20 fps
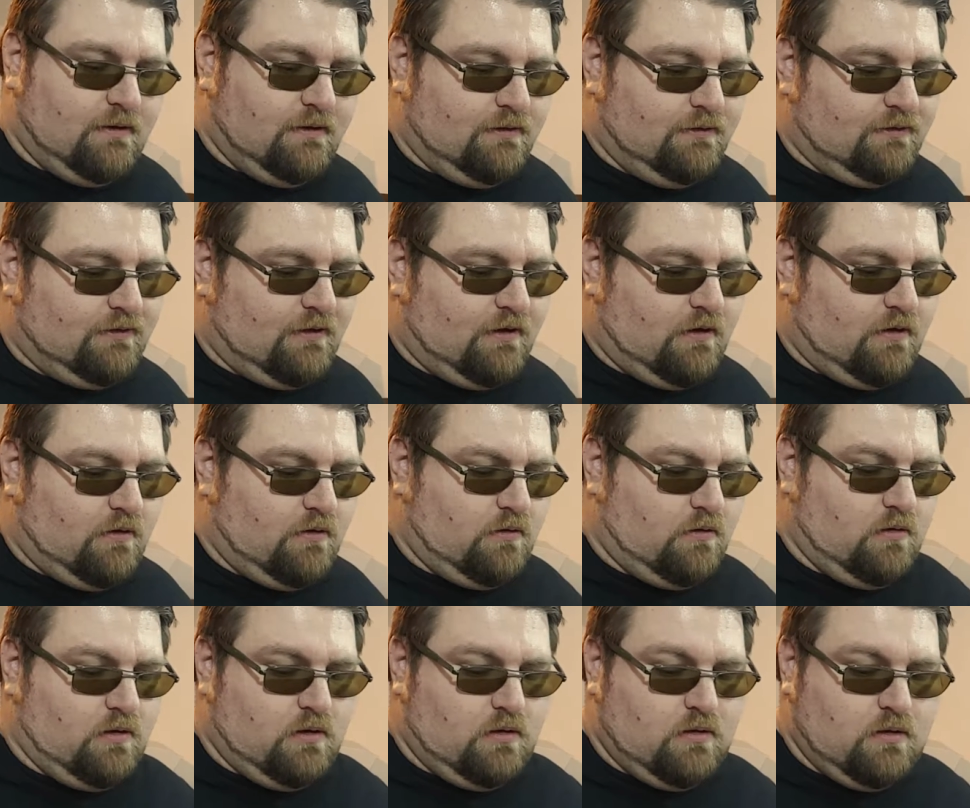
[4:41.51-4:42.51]
So
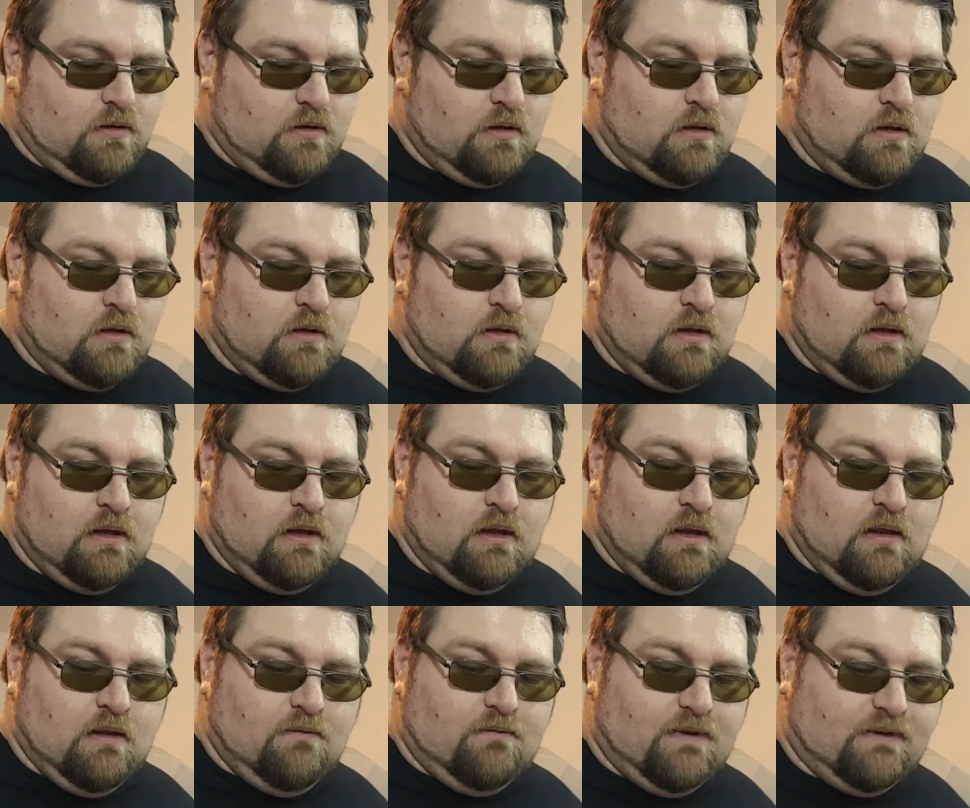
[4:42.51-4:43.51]

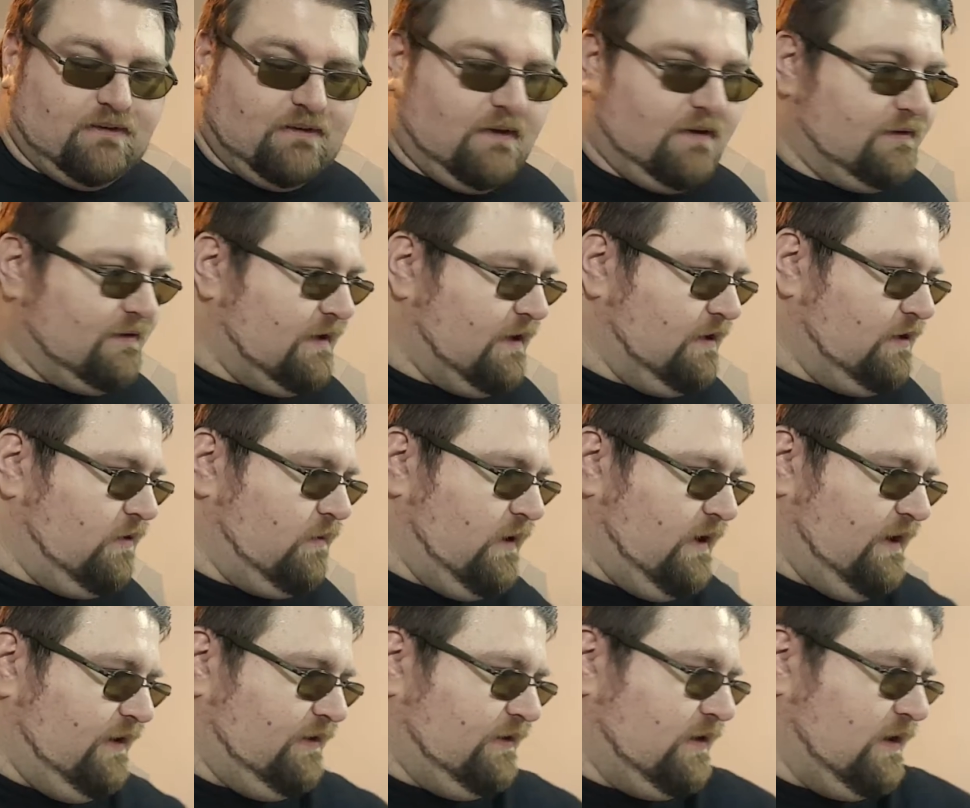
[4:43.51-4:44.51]
if it says
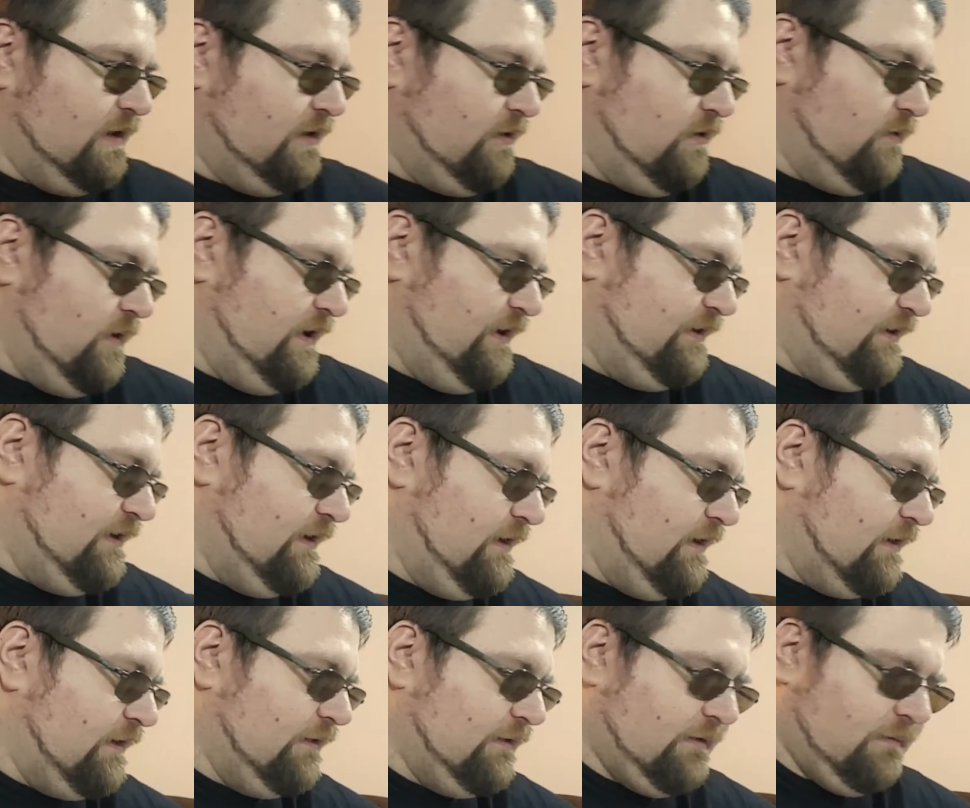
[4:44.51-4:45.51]
ungreased, ungreased it
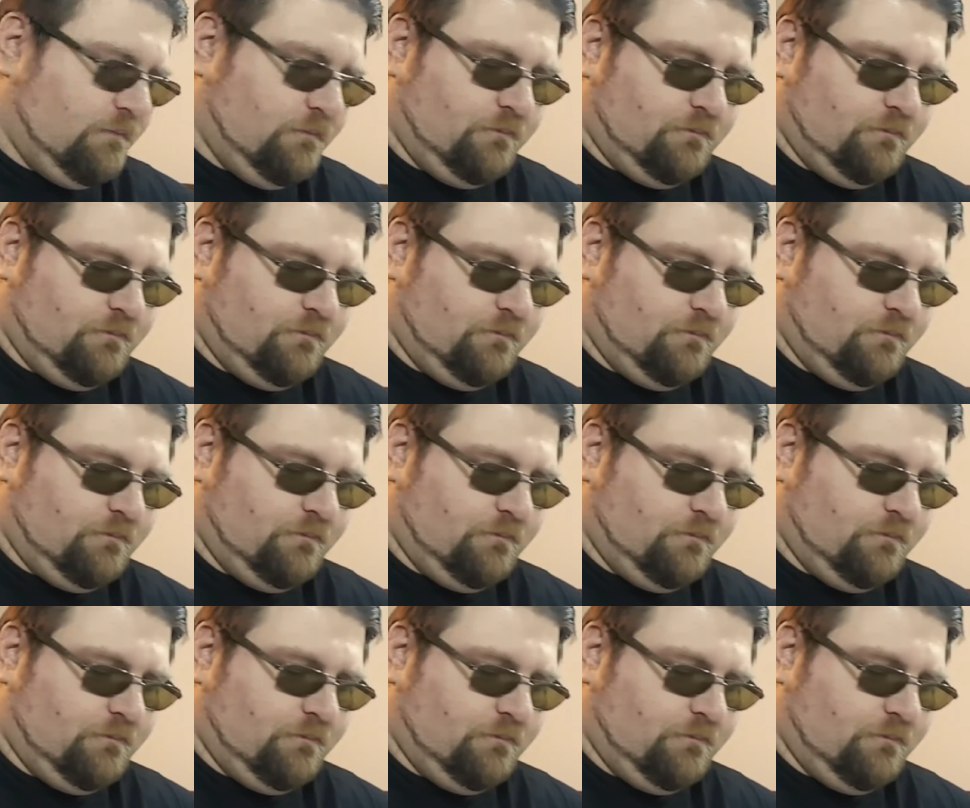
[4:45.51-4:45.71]
is,